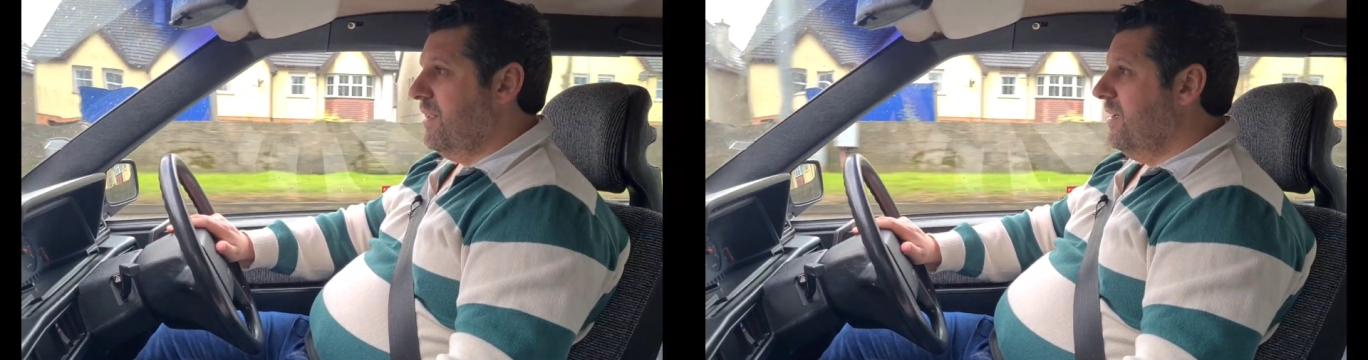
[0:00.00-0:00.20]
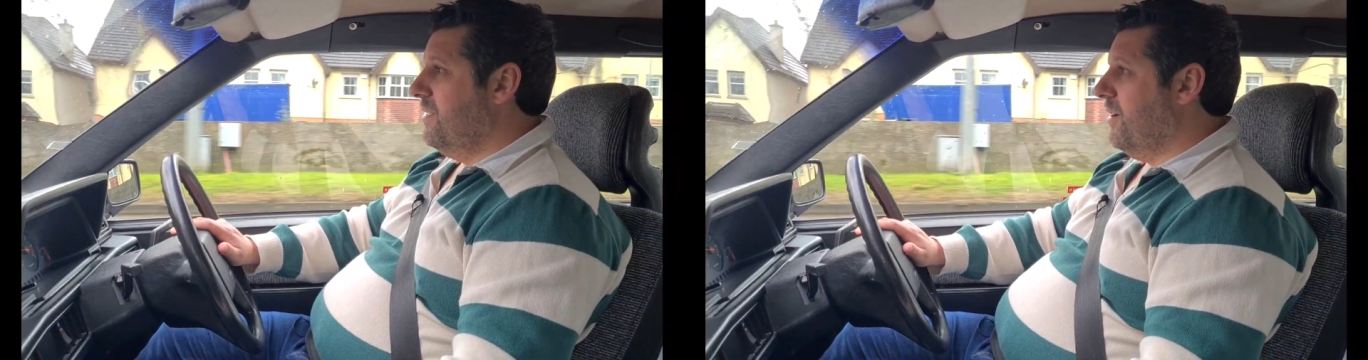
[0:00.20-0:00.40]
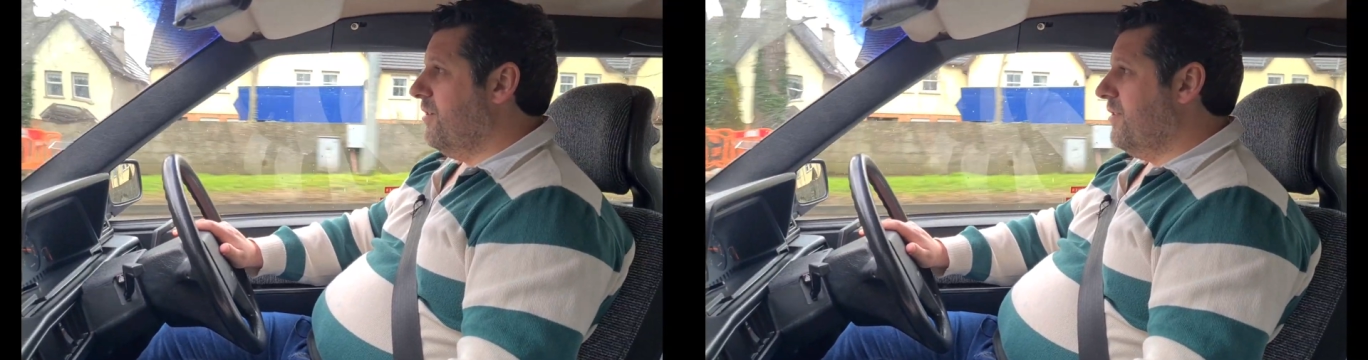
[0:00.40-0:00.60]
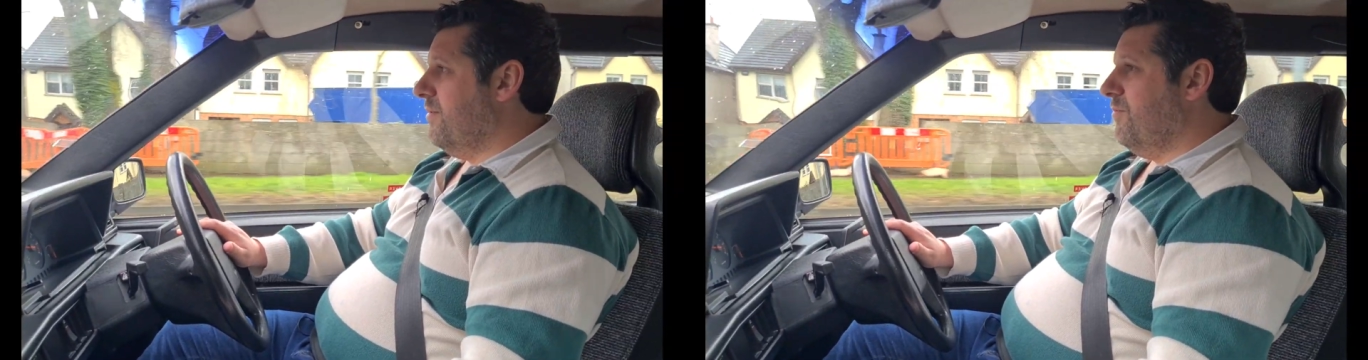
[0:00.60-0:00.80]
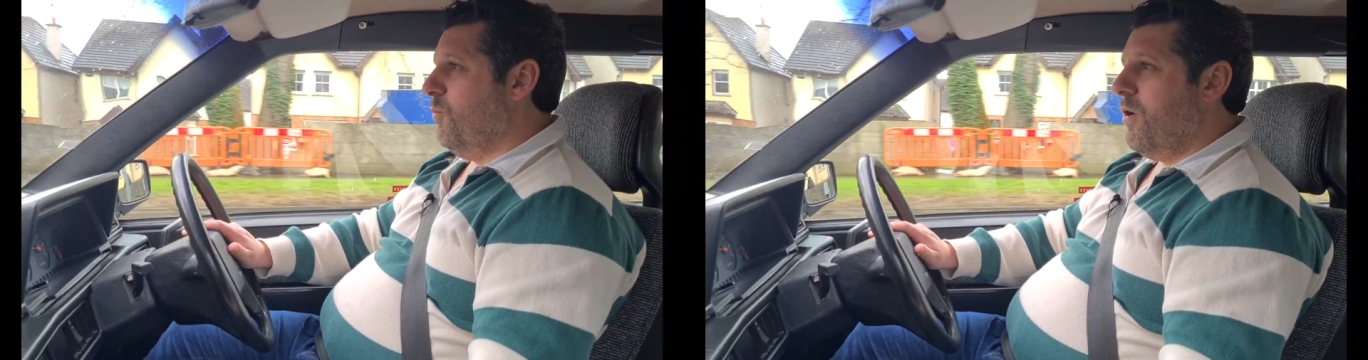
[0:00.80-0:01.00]
There's
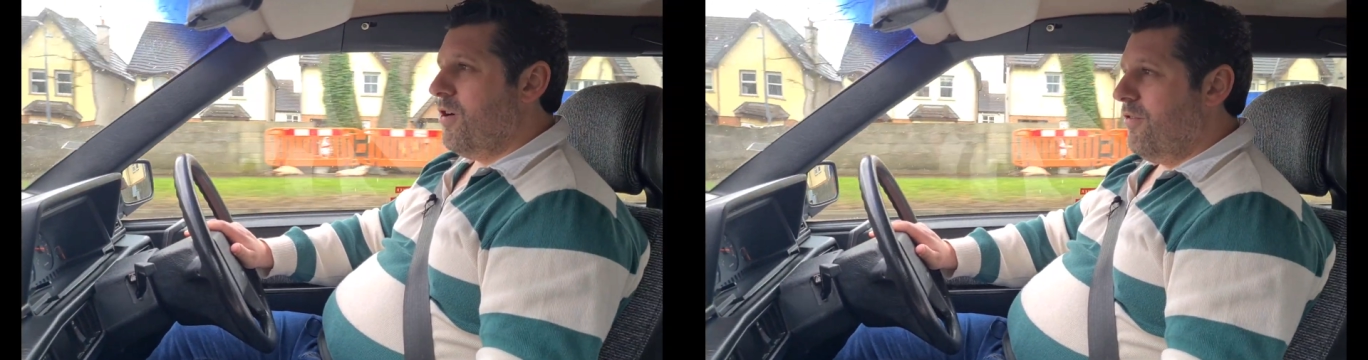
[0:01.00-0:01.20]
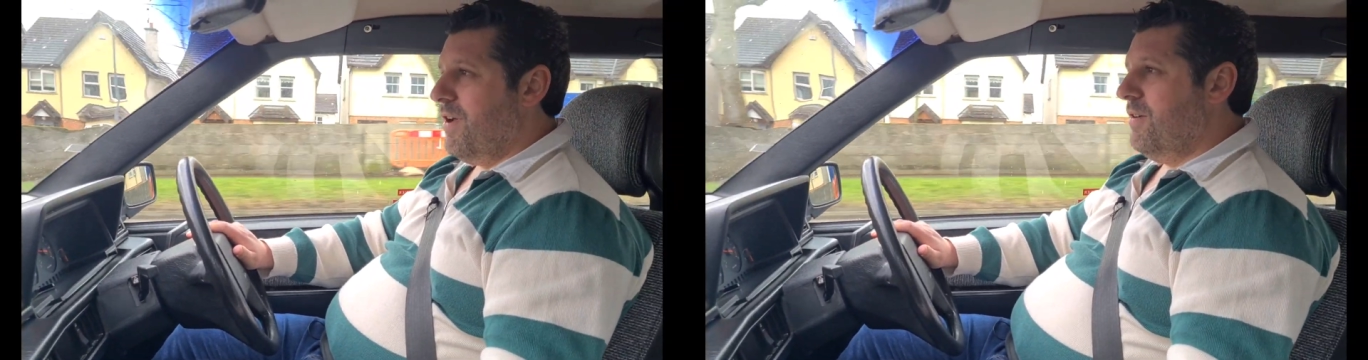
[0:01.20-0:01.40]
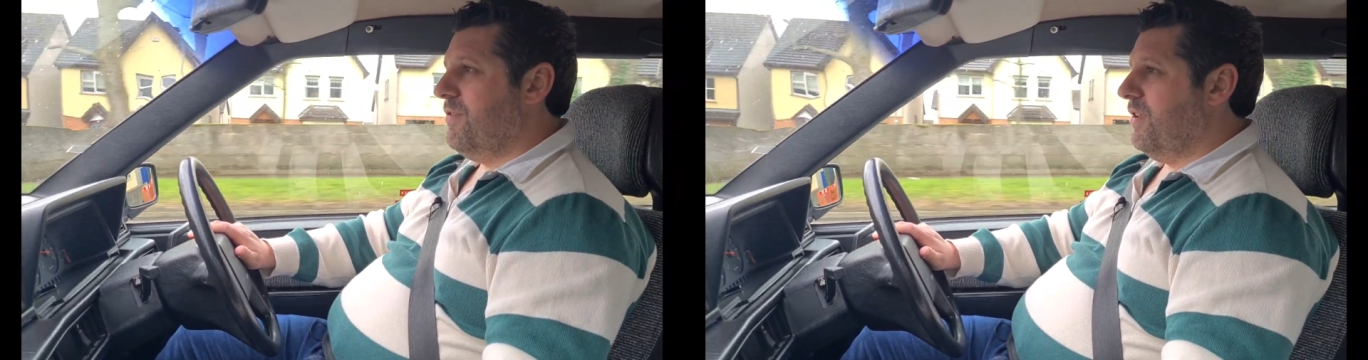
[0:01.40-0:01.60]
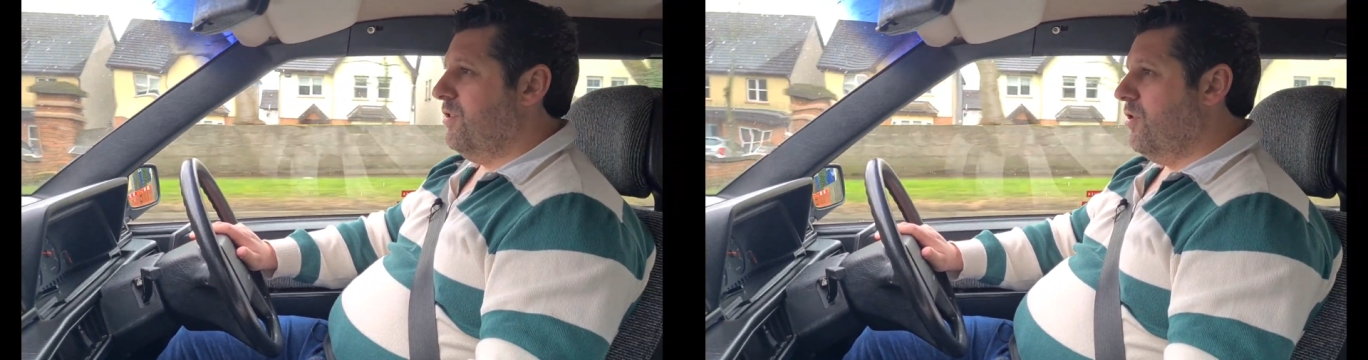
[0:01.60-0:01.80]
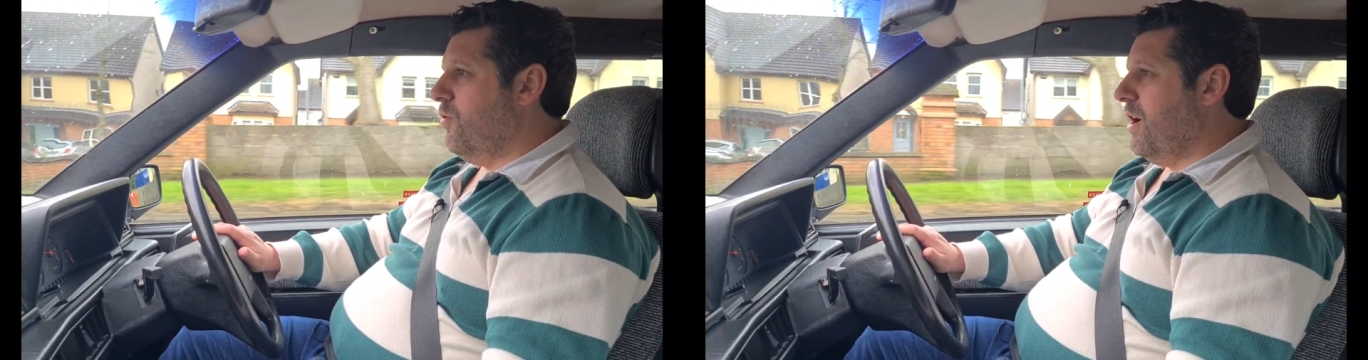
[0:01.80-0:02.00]
workarounds and
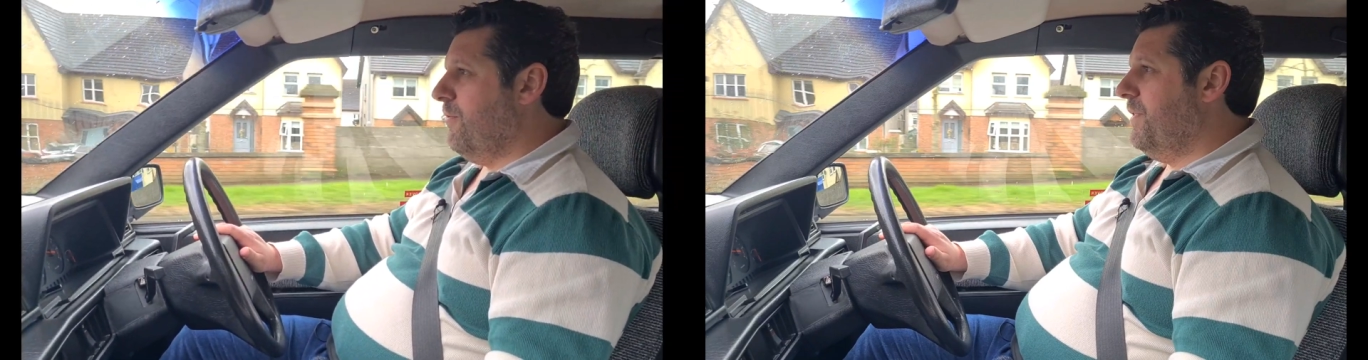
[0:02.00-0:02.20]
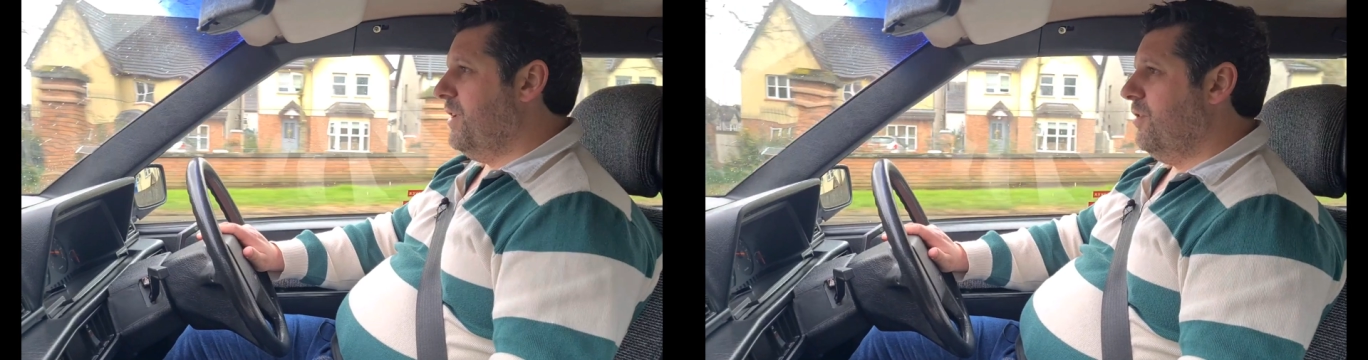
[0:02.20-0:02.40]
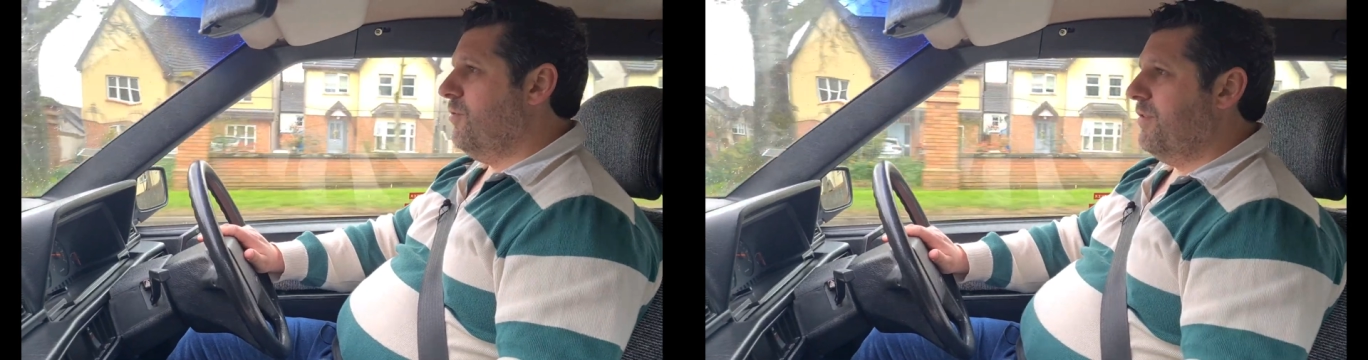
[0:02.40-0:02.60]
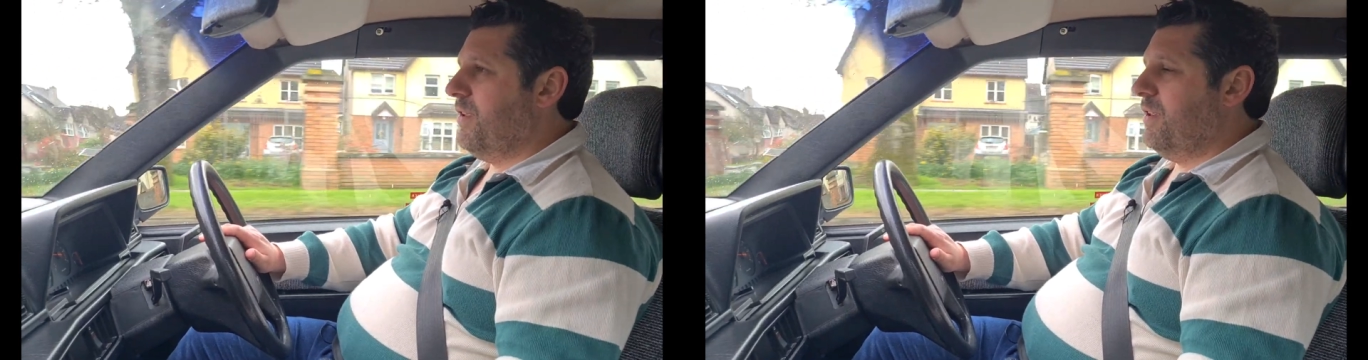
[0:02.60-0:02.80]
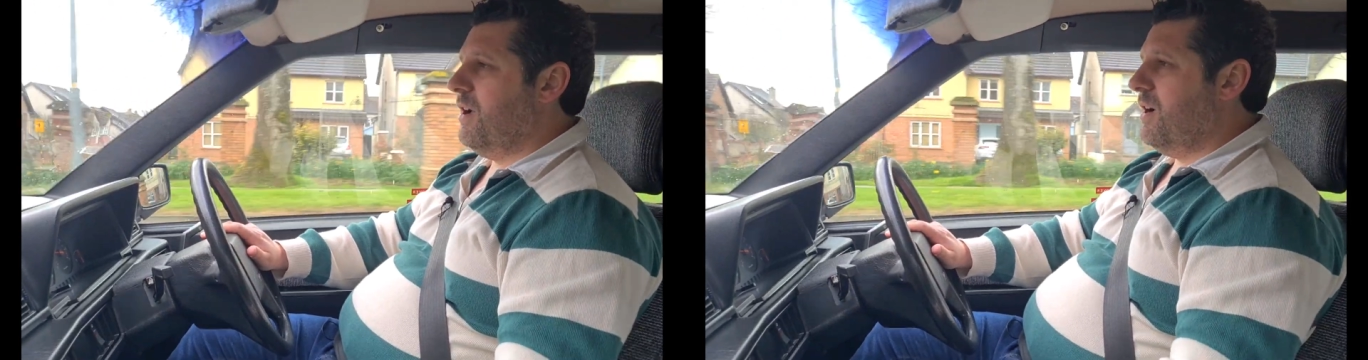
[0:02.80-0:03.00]
know-how videos
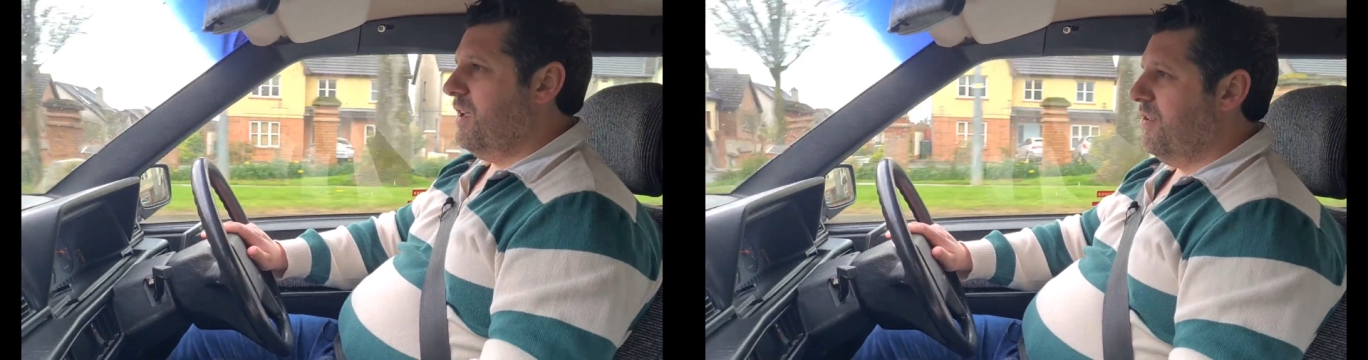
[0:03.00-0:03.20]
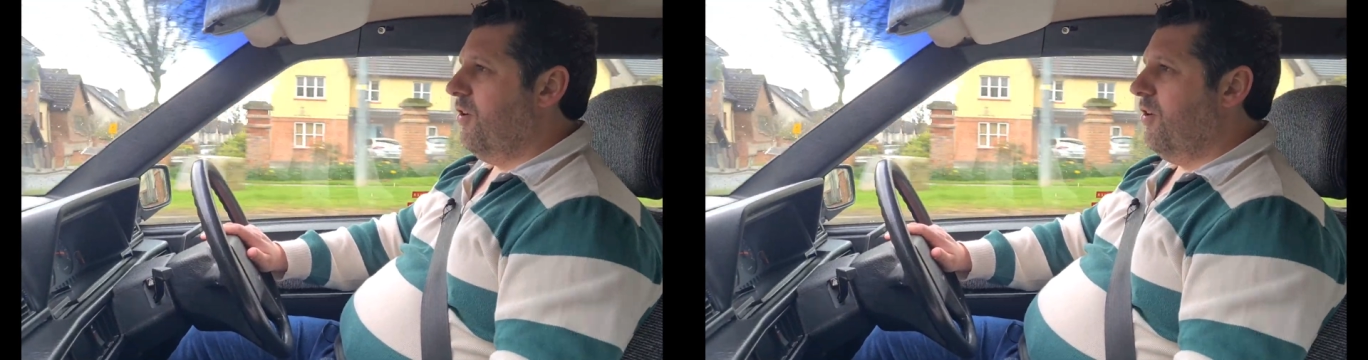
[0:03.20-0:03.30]
and guides.